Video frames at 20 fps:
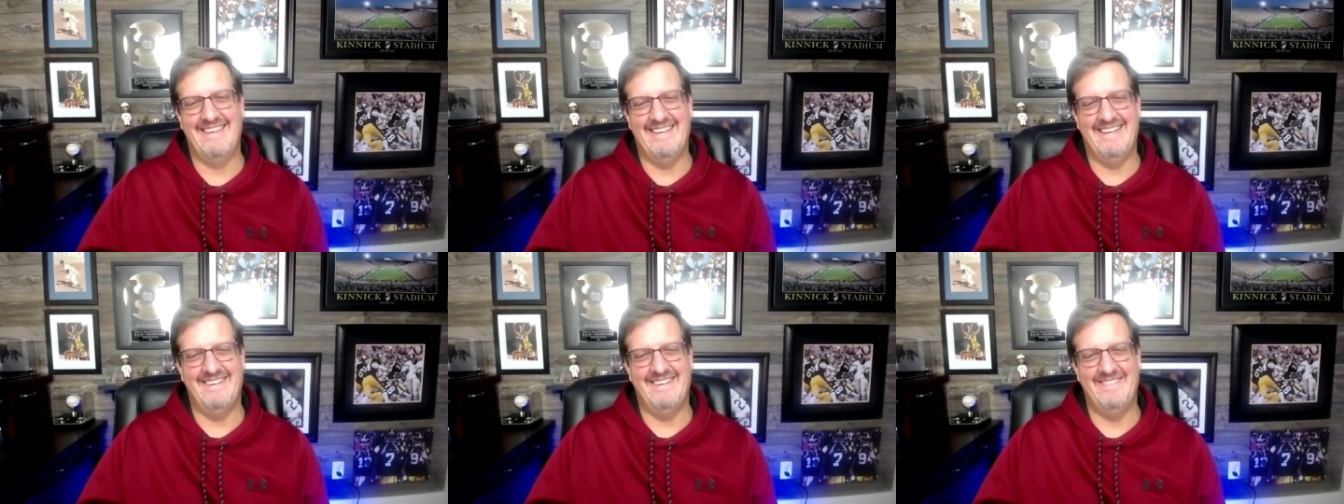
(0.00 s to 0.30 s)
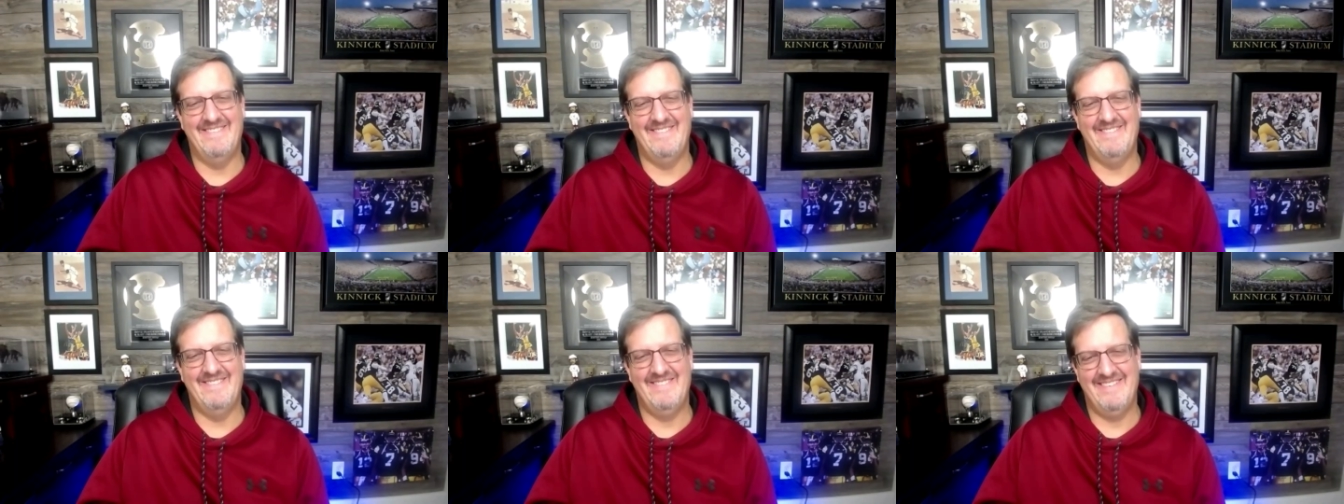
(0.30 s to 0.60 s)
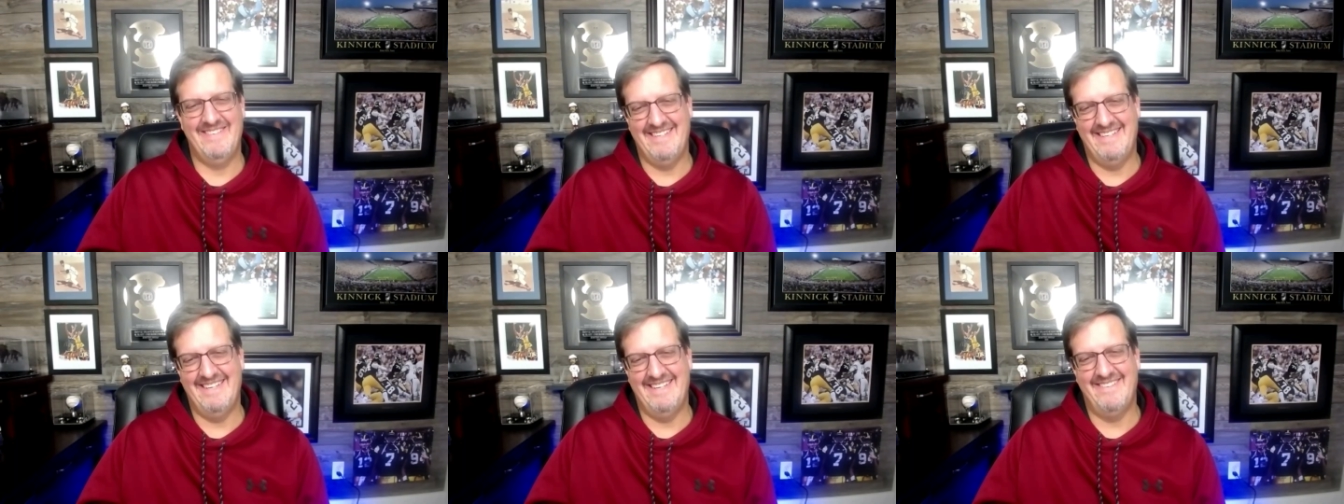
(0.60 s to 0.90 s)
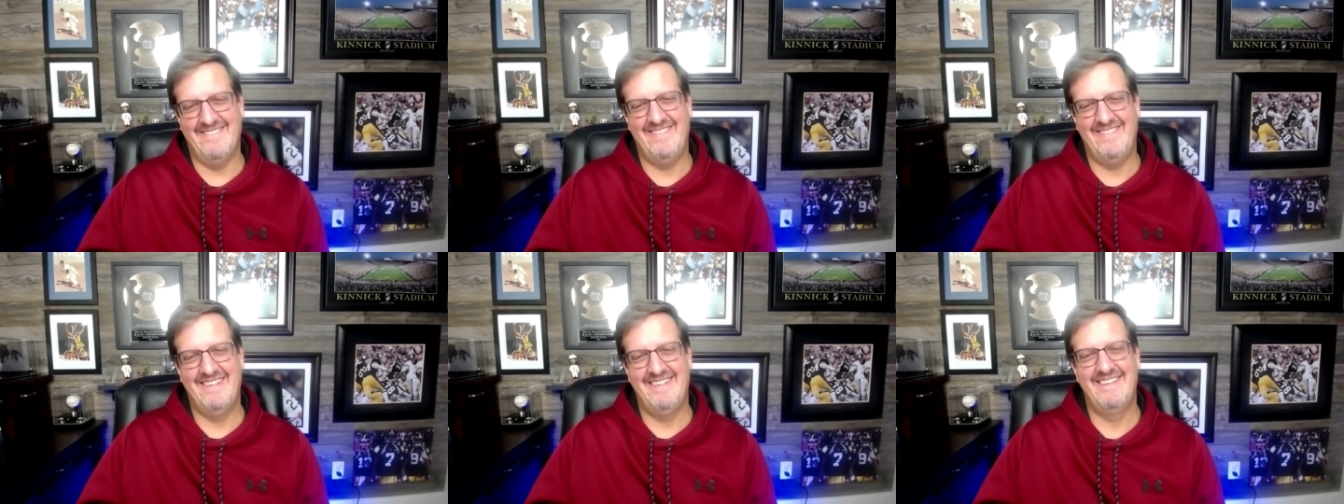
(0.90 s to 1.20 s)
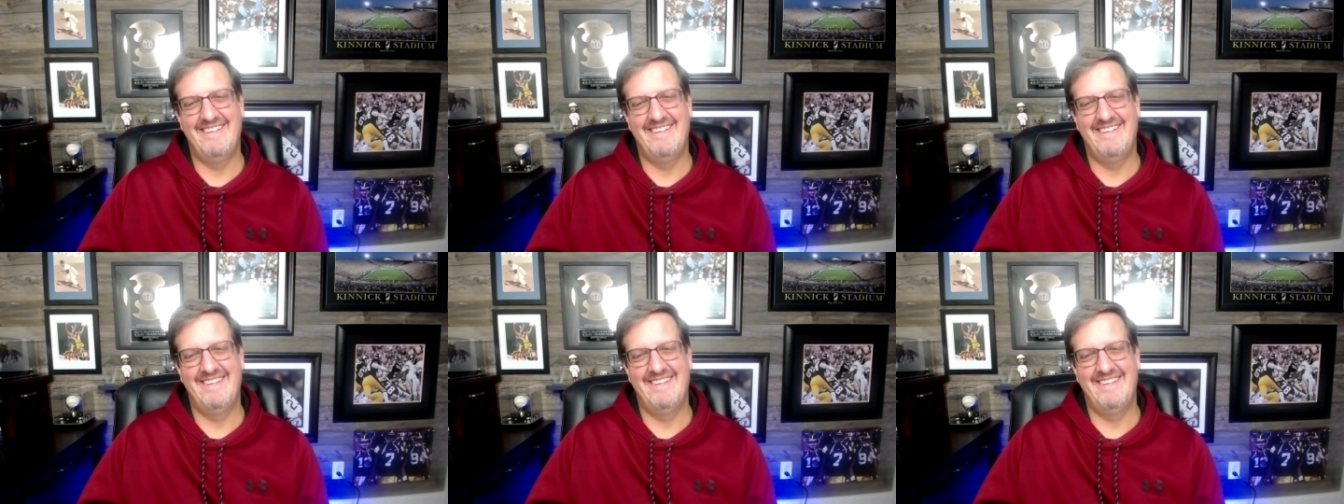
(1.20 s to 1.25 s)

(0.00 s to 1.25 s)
Yeah, yeah. yeah.